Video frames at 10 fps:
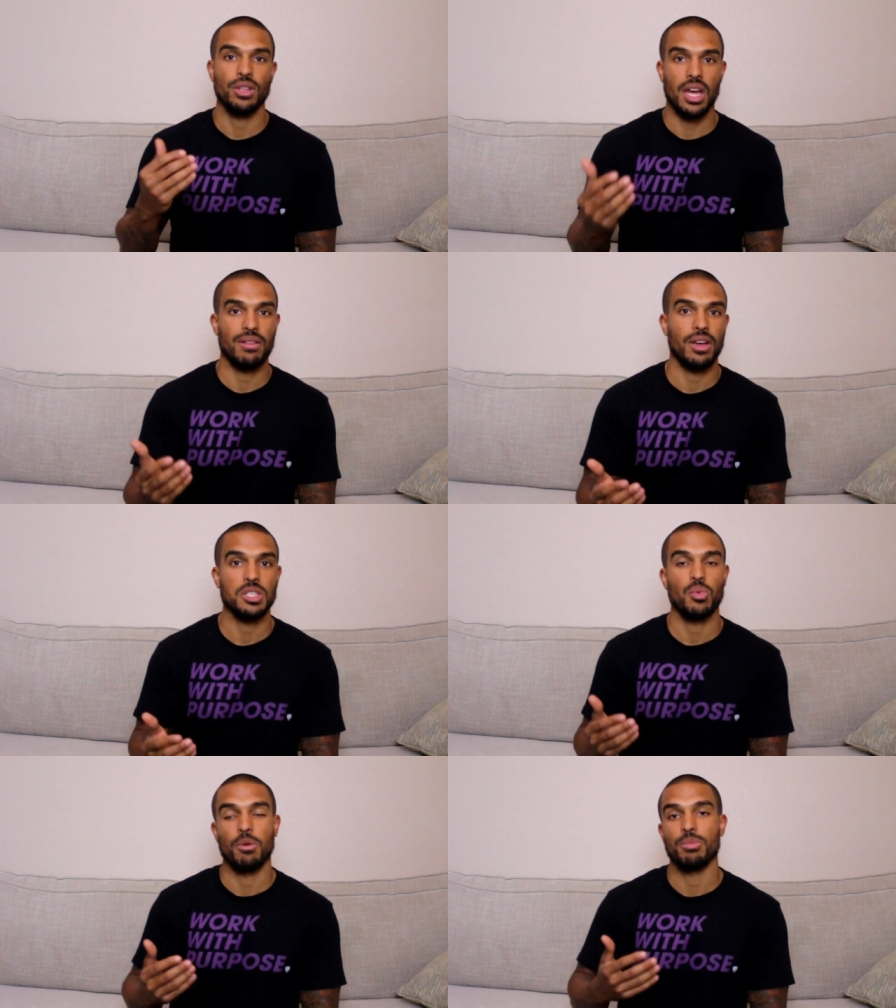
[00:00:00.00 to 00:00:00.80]
for a lot of
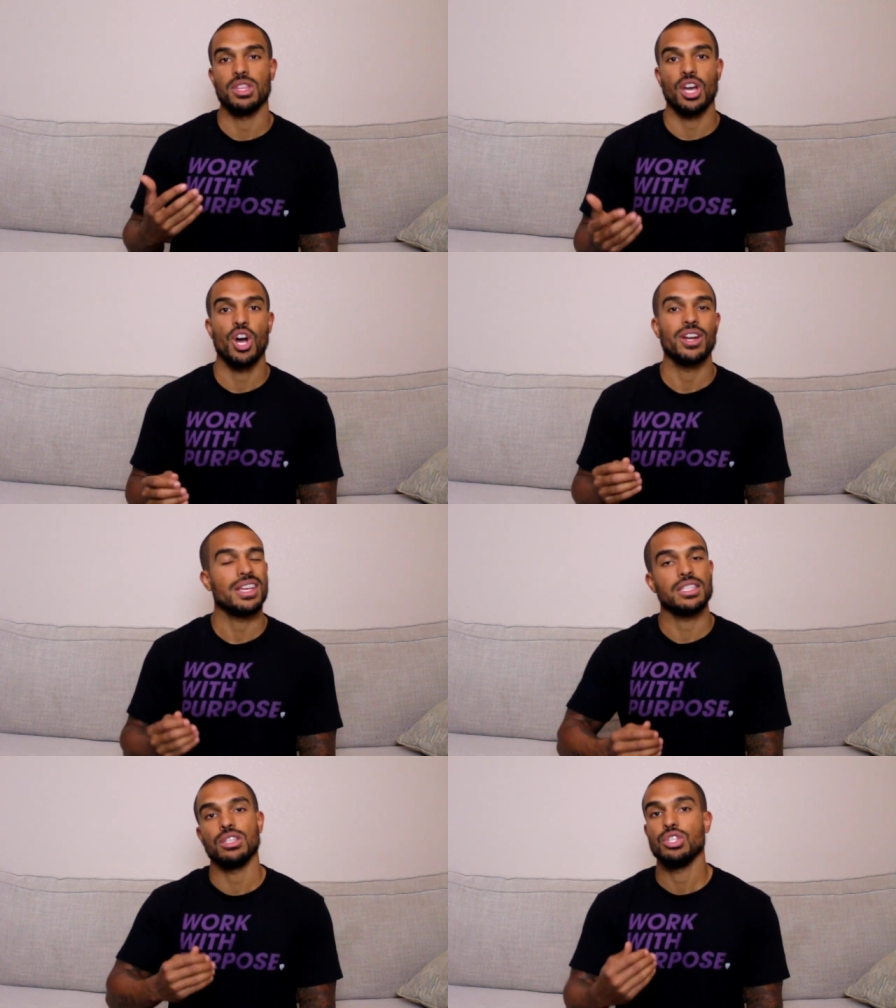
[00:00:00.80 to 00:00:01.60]
us when we're breathing hard
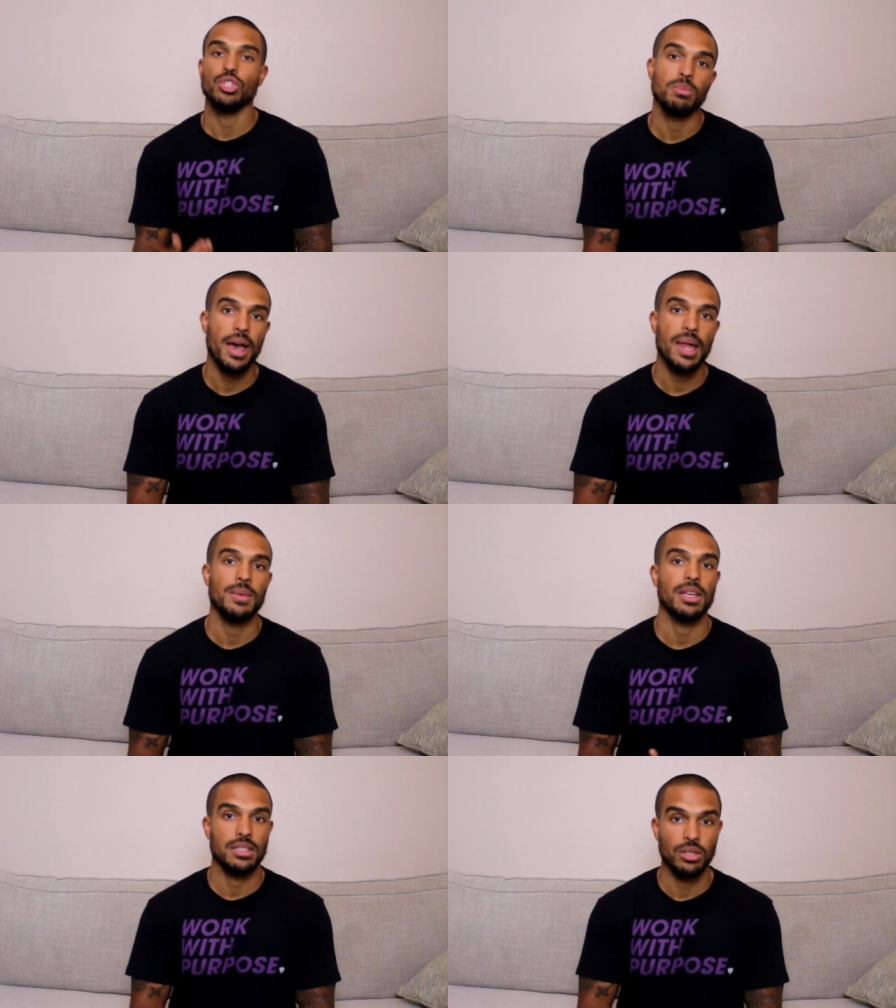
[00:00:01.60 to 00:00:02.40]
isn't too bad.
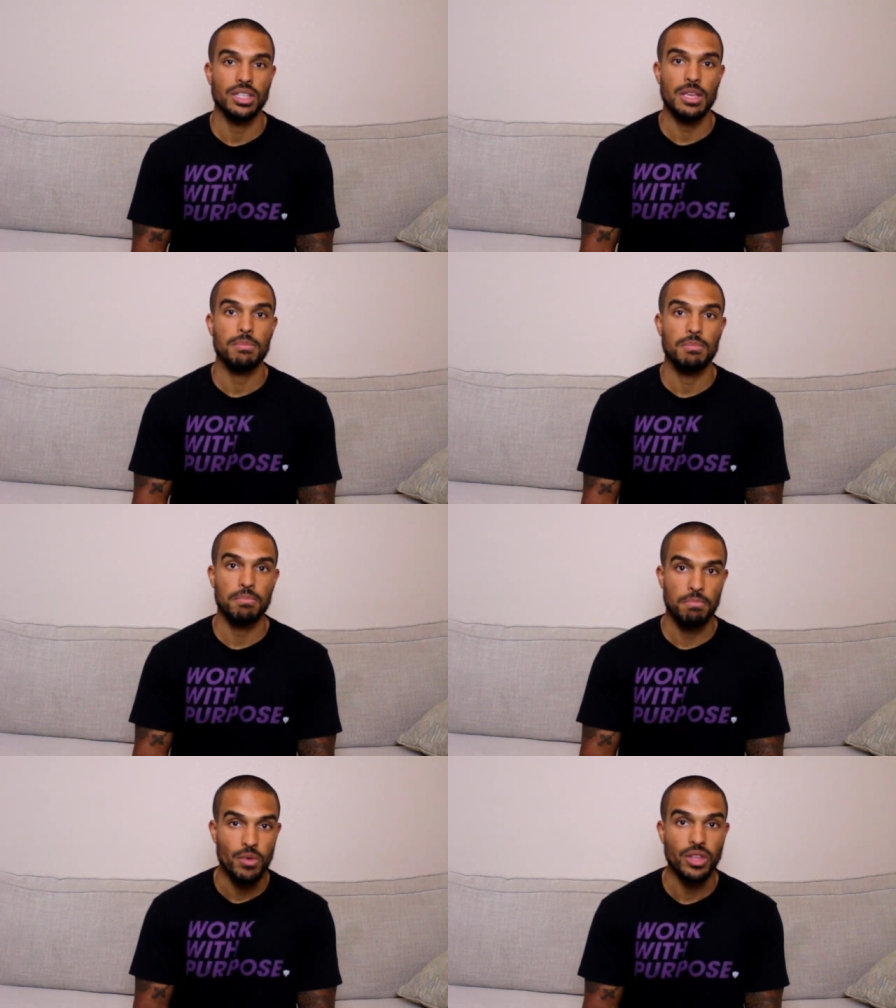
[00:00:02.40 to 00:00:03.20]
We can still keep
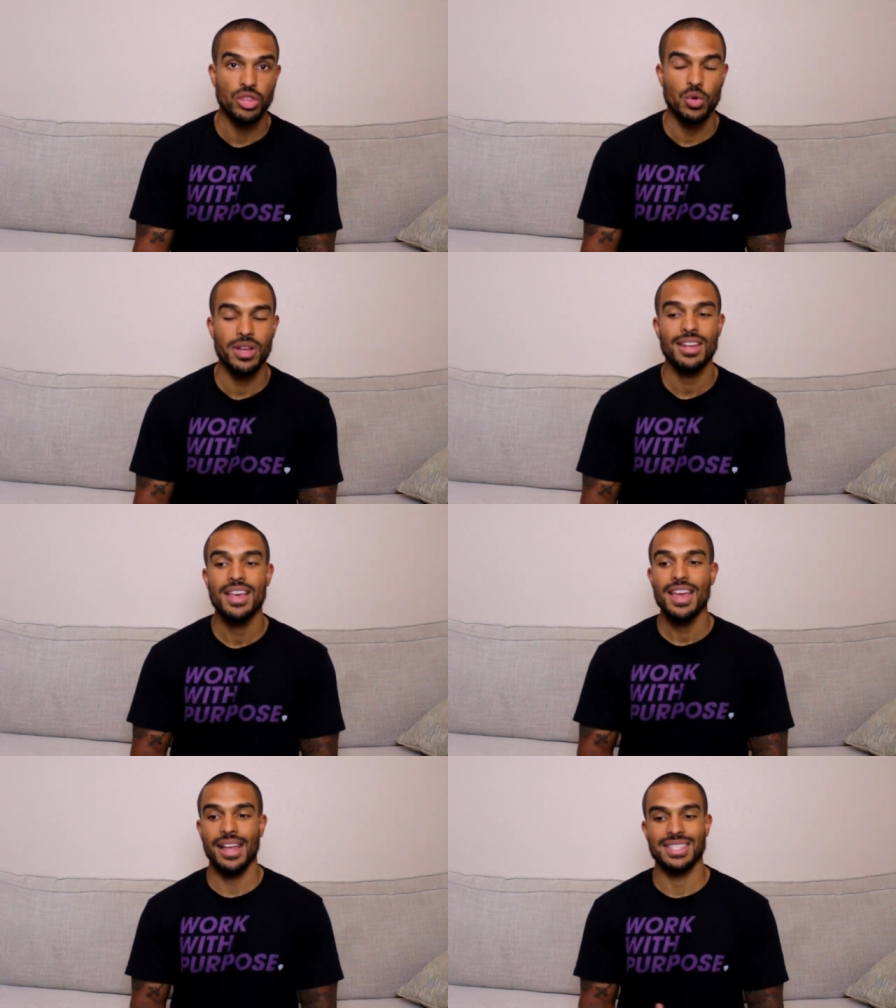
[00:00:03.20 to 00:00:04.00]
moving through it.
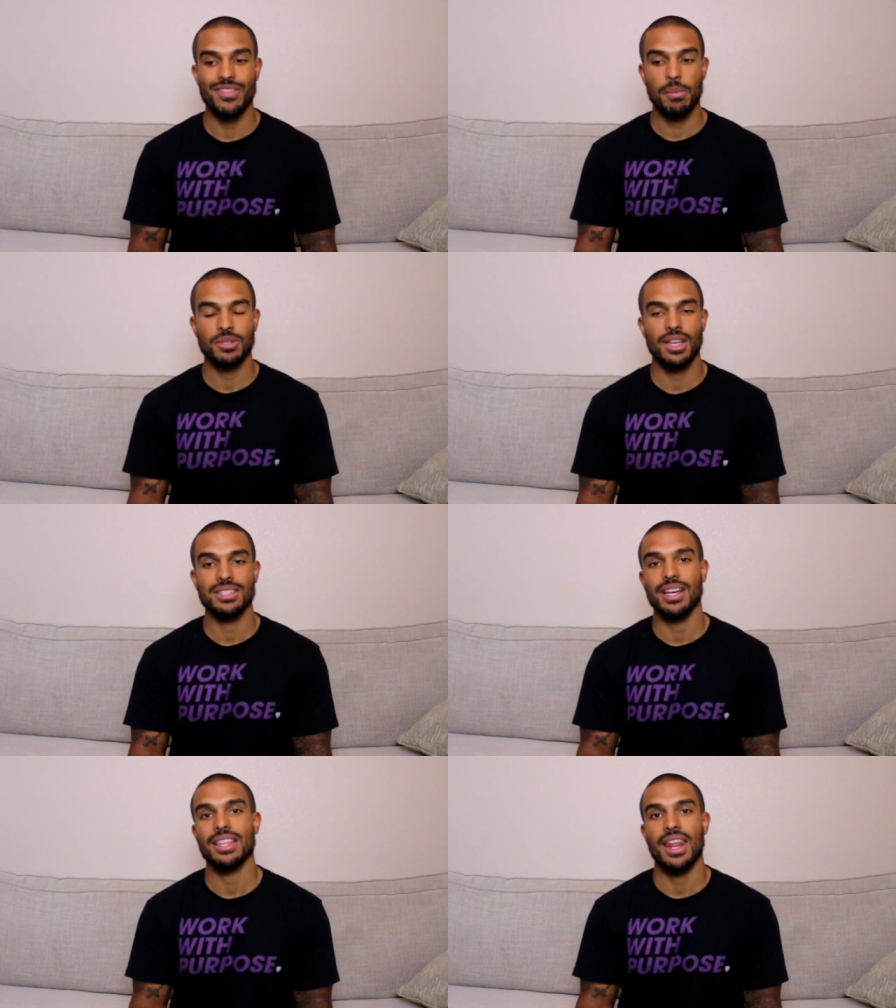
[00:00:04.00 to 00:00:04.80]
And 70%
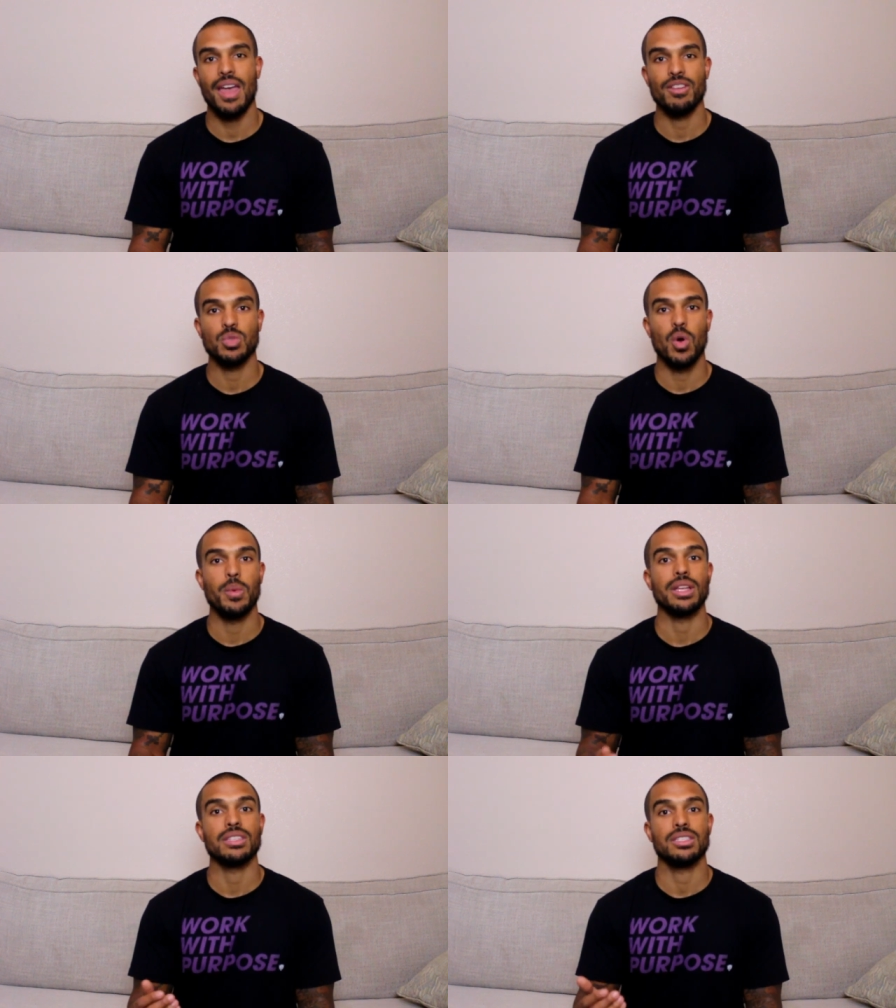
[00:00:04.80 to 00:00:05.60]
is not that heavy to where
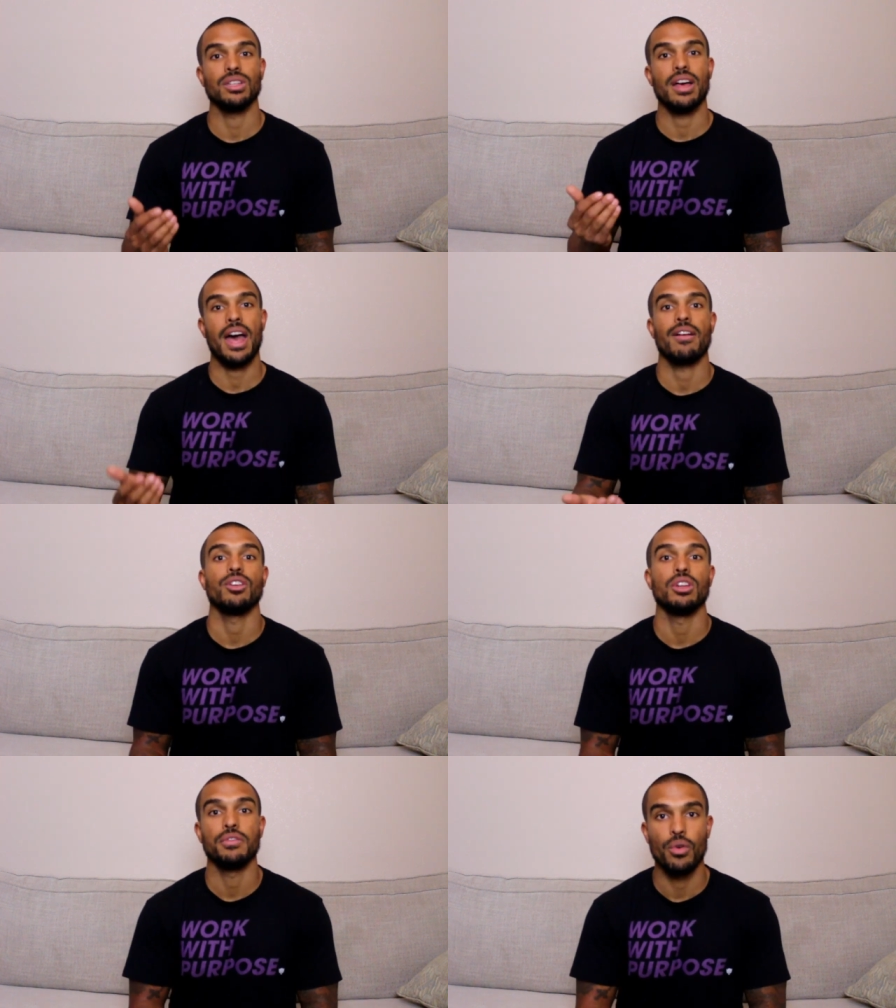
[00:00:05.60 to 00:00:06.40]
we can still
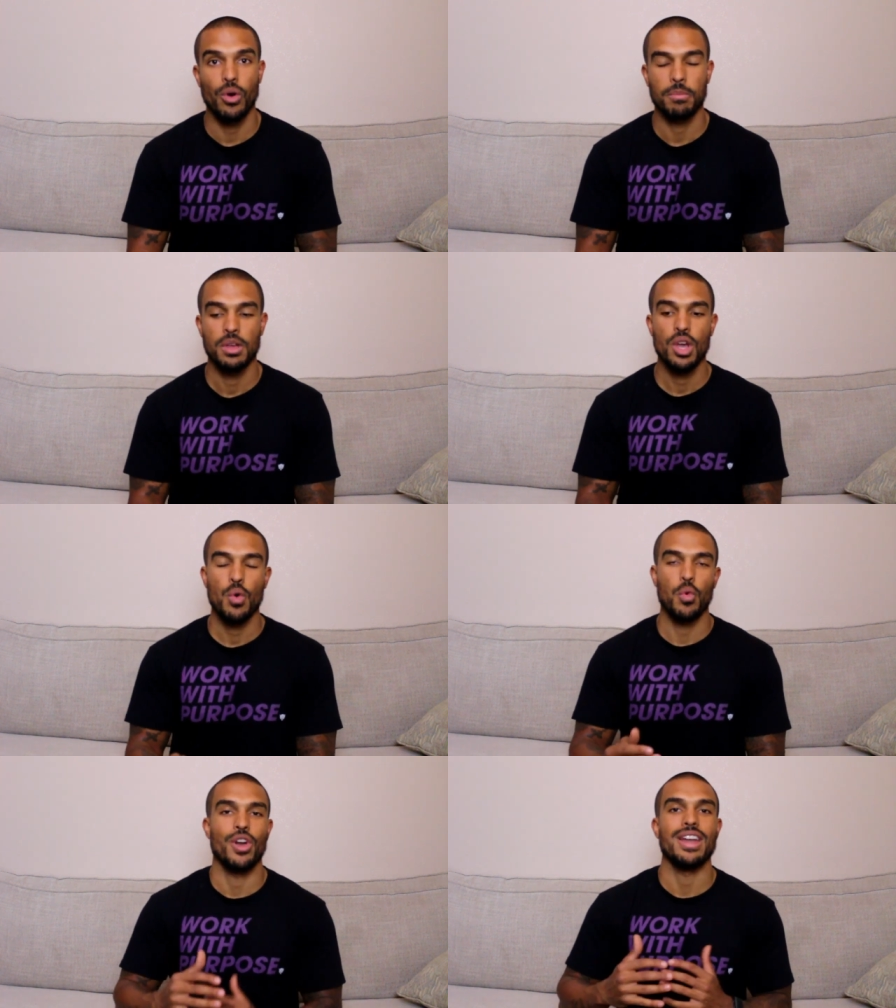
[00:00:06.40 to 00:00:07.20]
have good form.
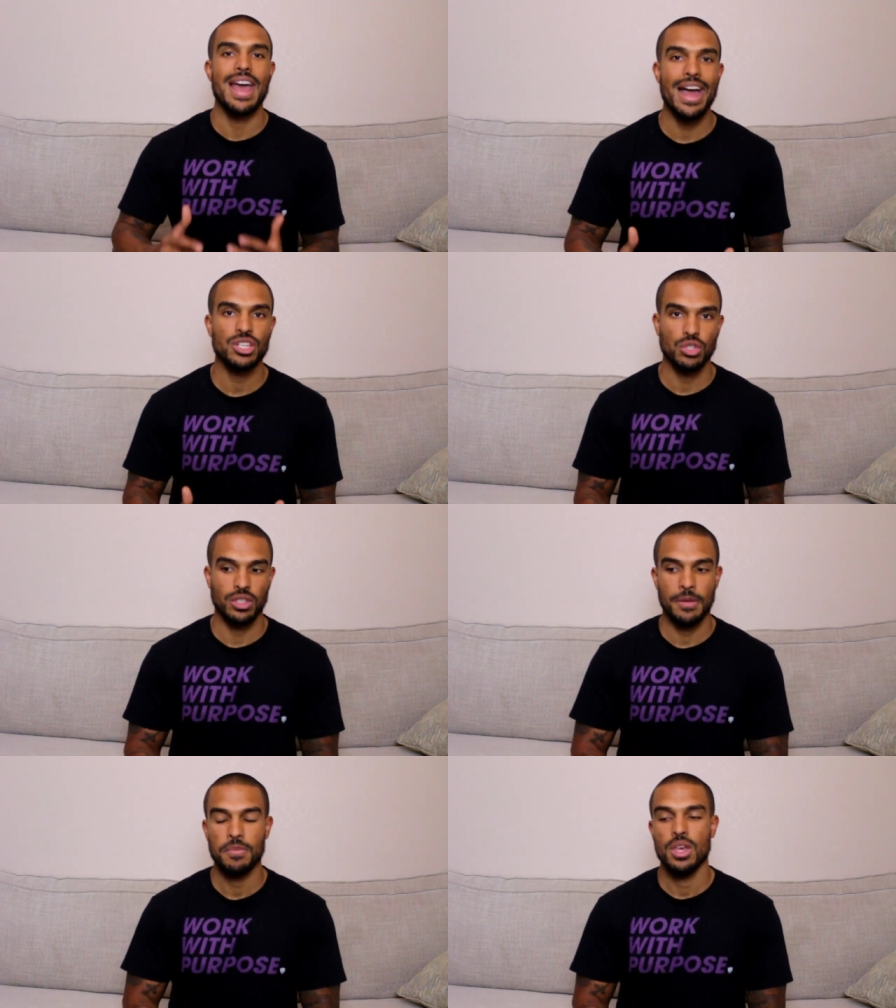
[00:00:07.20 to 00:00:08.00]
Where
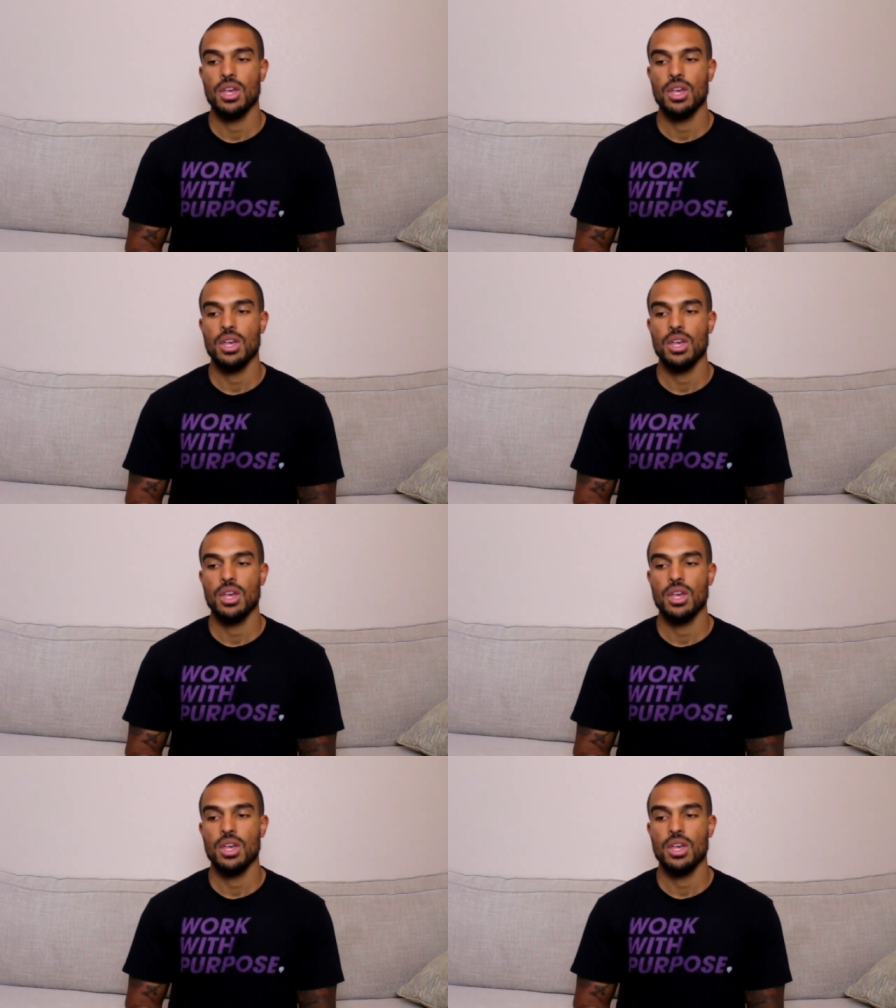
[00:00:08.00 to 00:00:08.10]
naturally,